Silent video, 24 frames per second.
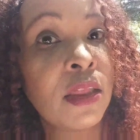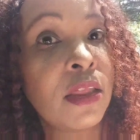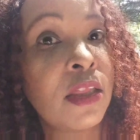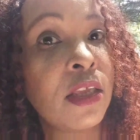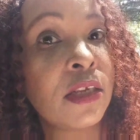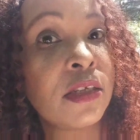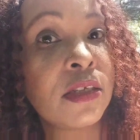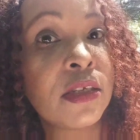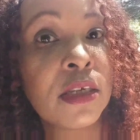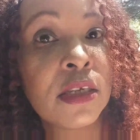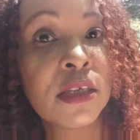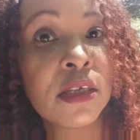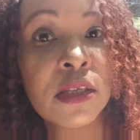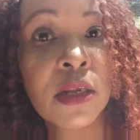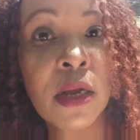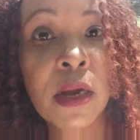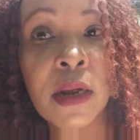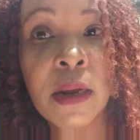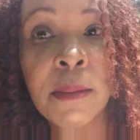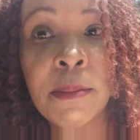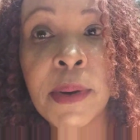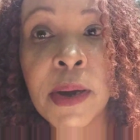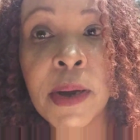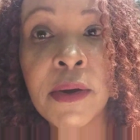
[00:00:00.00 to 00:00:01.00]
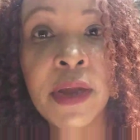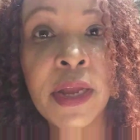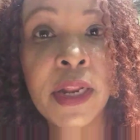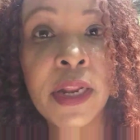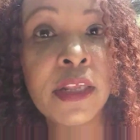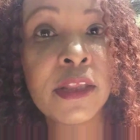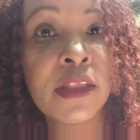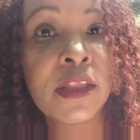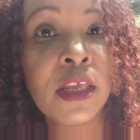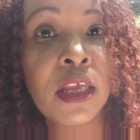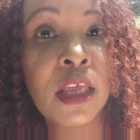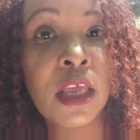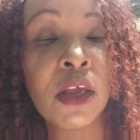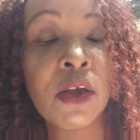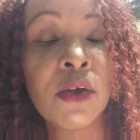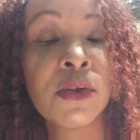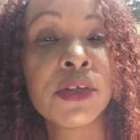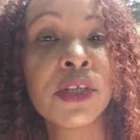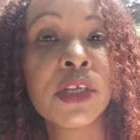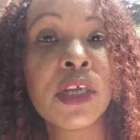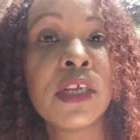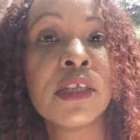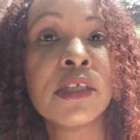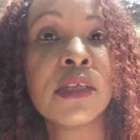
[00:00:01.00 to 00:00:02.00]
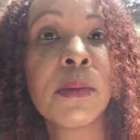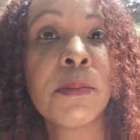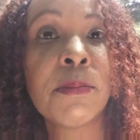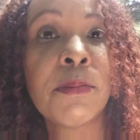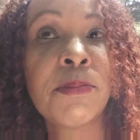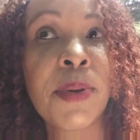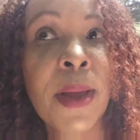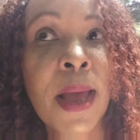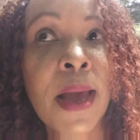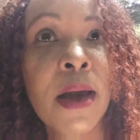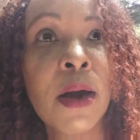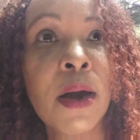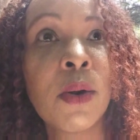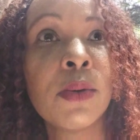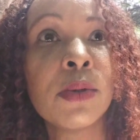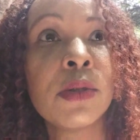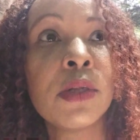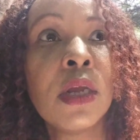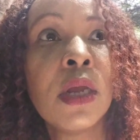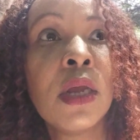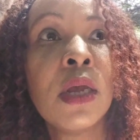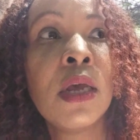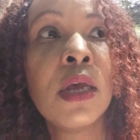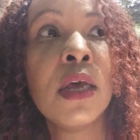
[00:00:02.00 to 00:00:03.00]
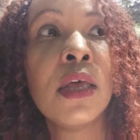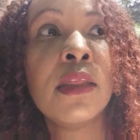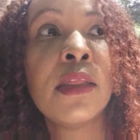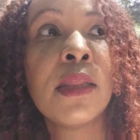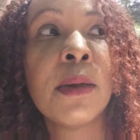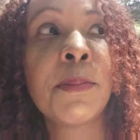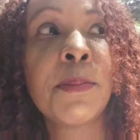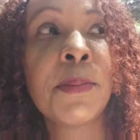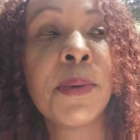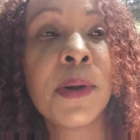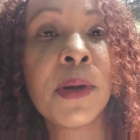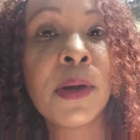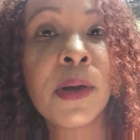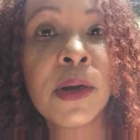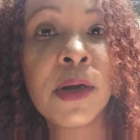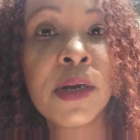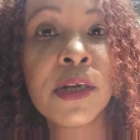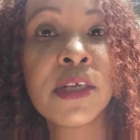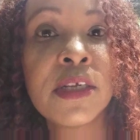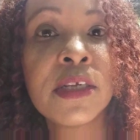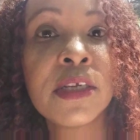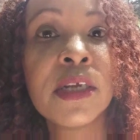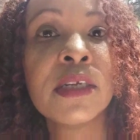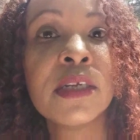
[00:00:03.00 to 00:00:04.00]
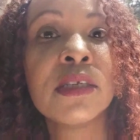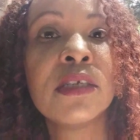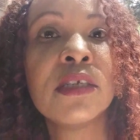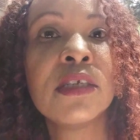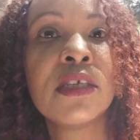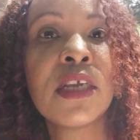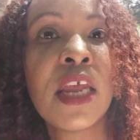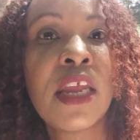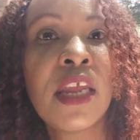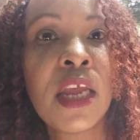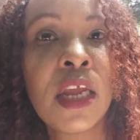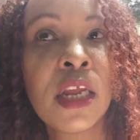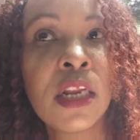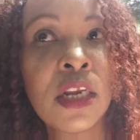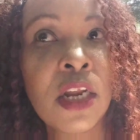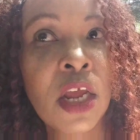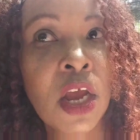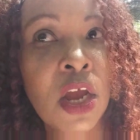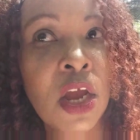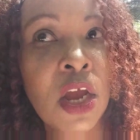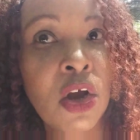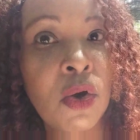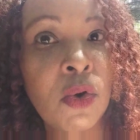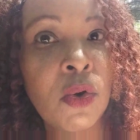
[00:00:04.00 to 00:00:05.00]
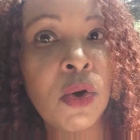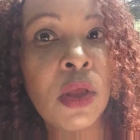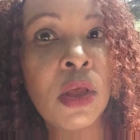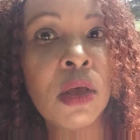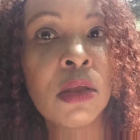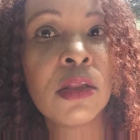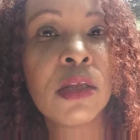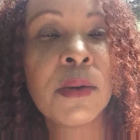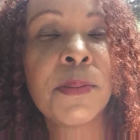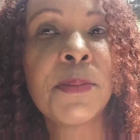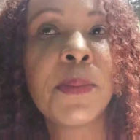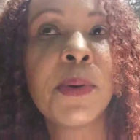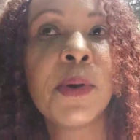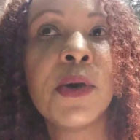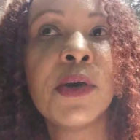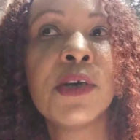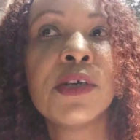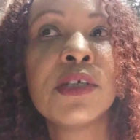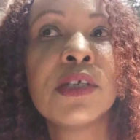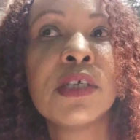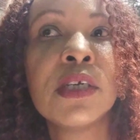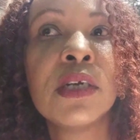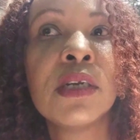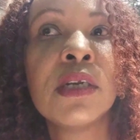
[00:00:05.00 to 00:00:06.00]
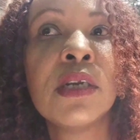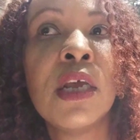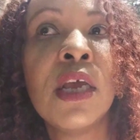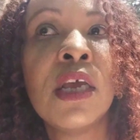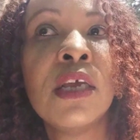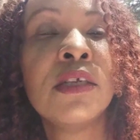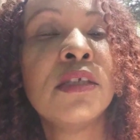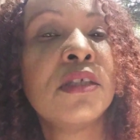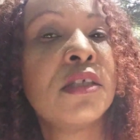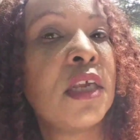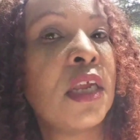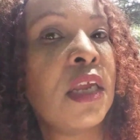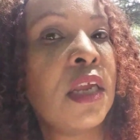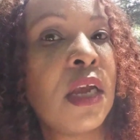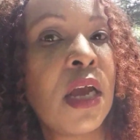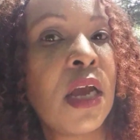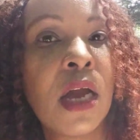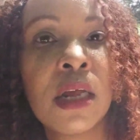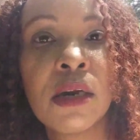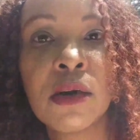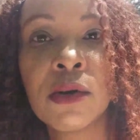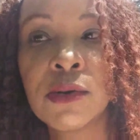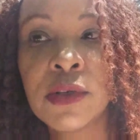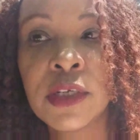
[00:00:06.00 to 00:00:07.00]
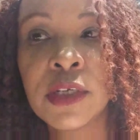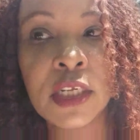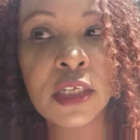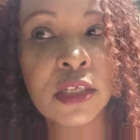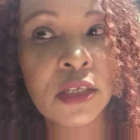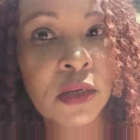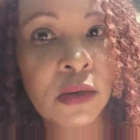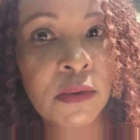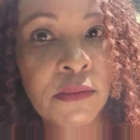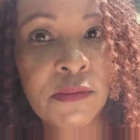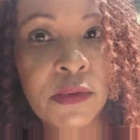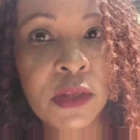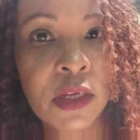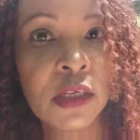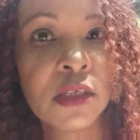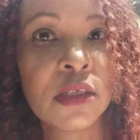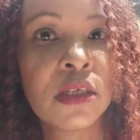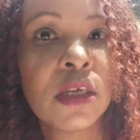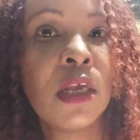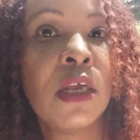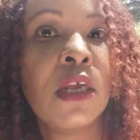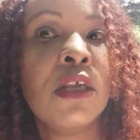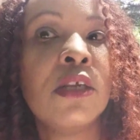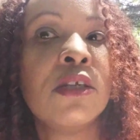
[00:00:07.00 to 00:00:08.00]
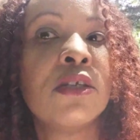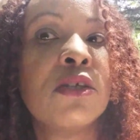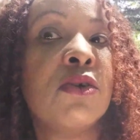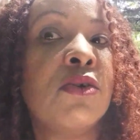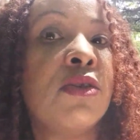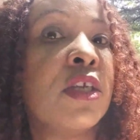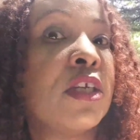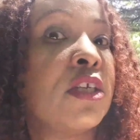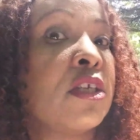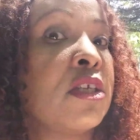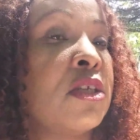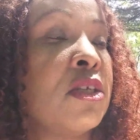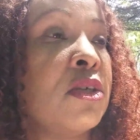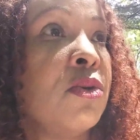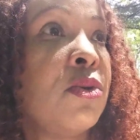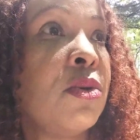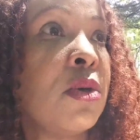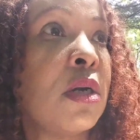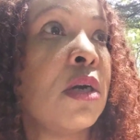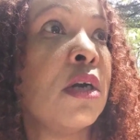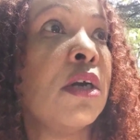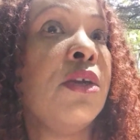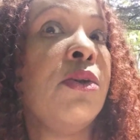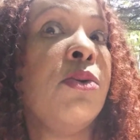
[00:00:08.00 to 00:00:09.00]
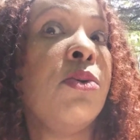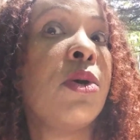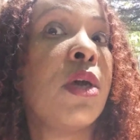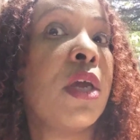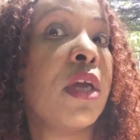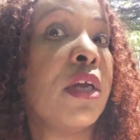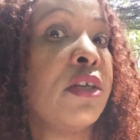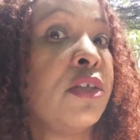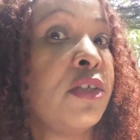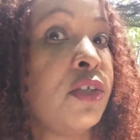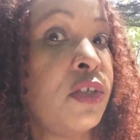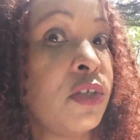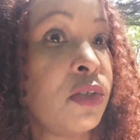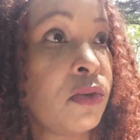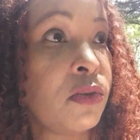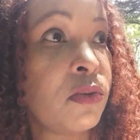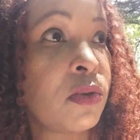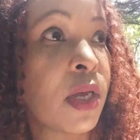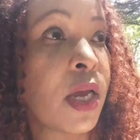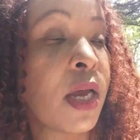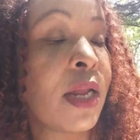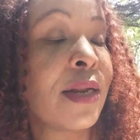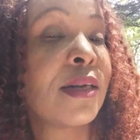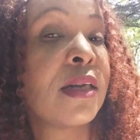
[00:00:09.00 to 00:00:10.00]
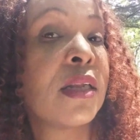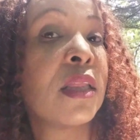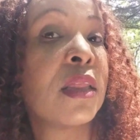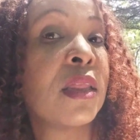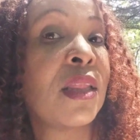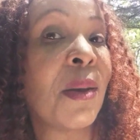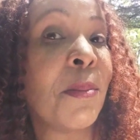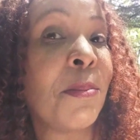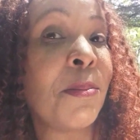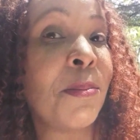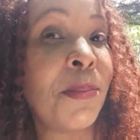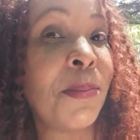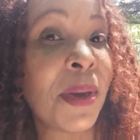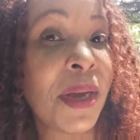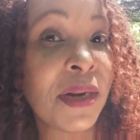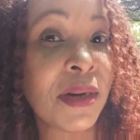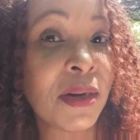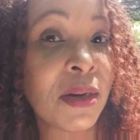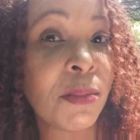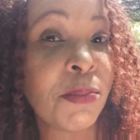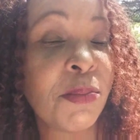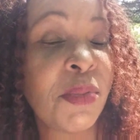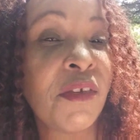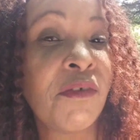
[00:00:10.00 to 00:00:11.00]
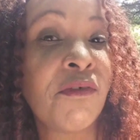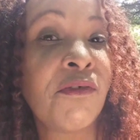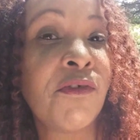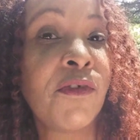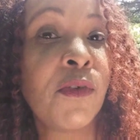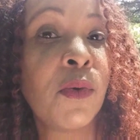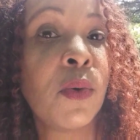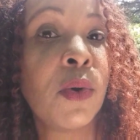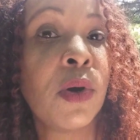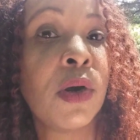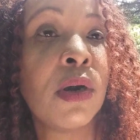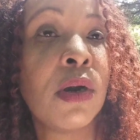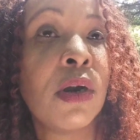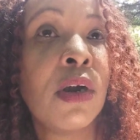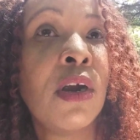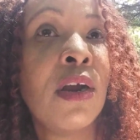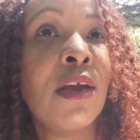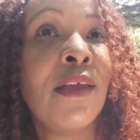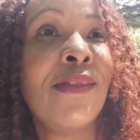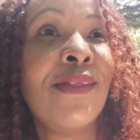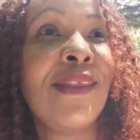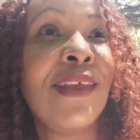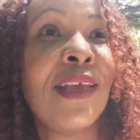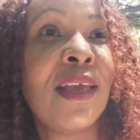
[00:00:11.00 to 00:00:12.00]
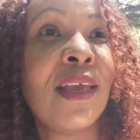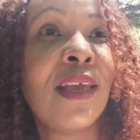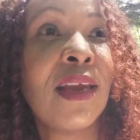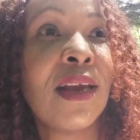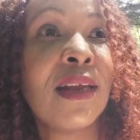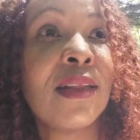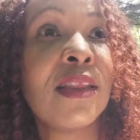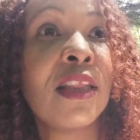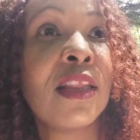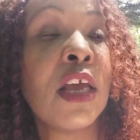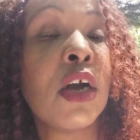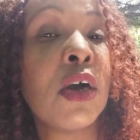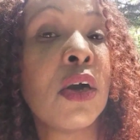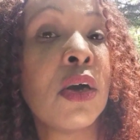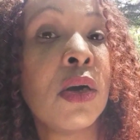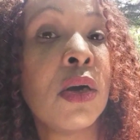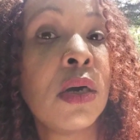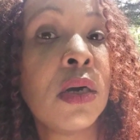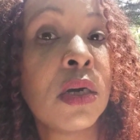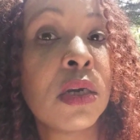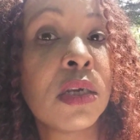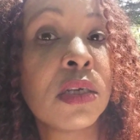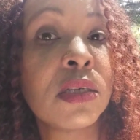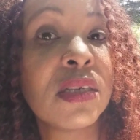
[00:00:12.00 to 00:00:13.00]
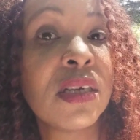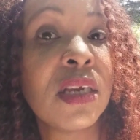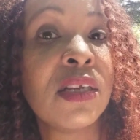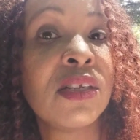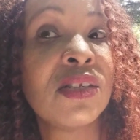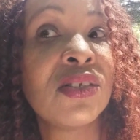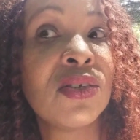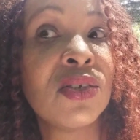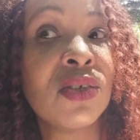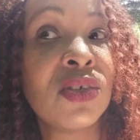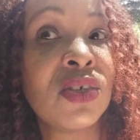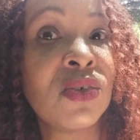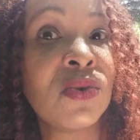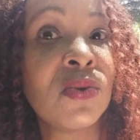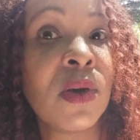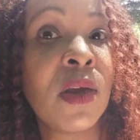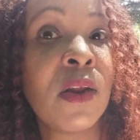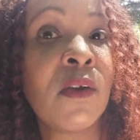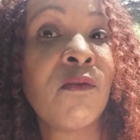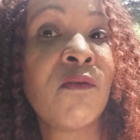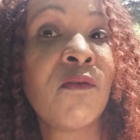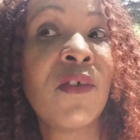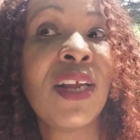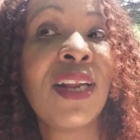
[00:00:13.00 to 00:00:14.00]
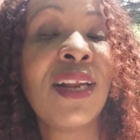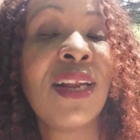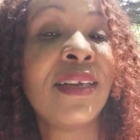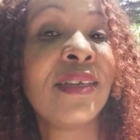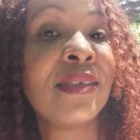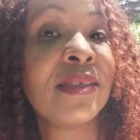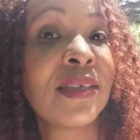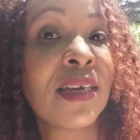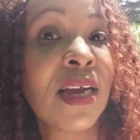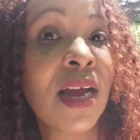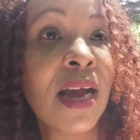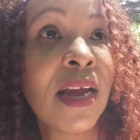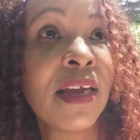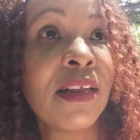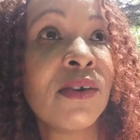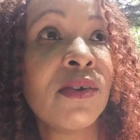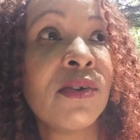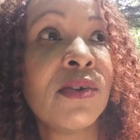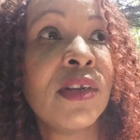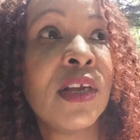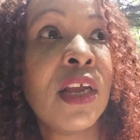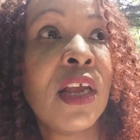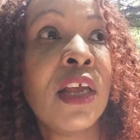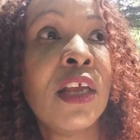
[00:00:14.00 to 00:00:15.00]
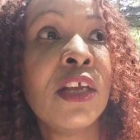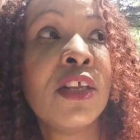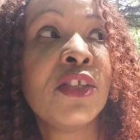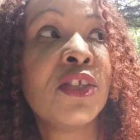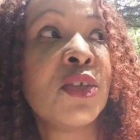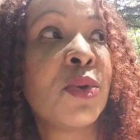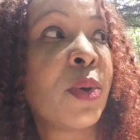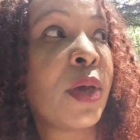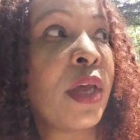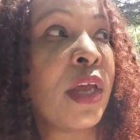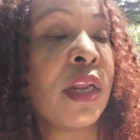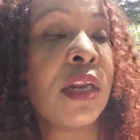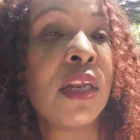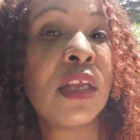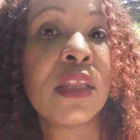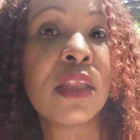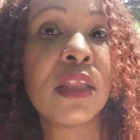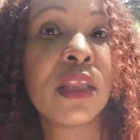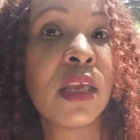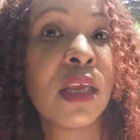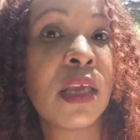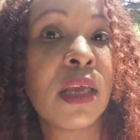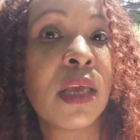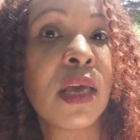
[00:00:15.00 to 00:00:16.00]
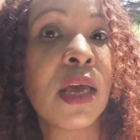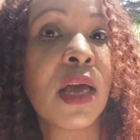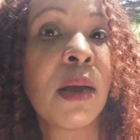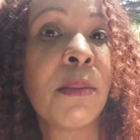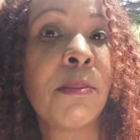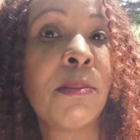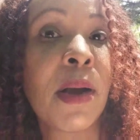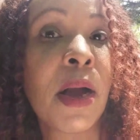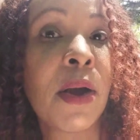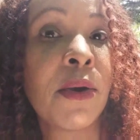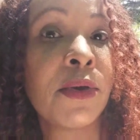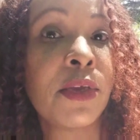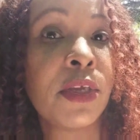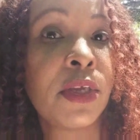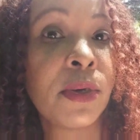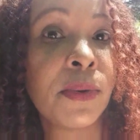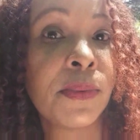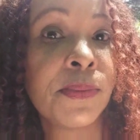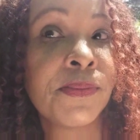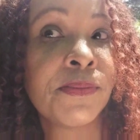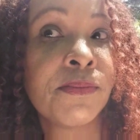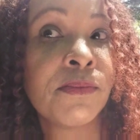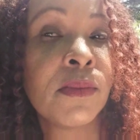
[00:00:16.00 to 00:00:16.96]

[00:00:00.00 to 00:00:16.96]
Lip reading: This is not about anything else. It's about the person saying no, the person saying, I don't deserve this. So the sooner you can do that, the better, before they get their hooks into you and feel entitled to anything about you.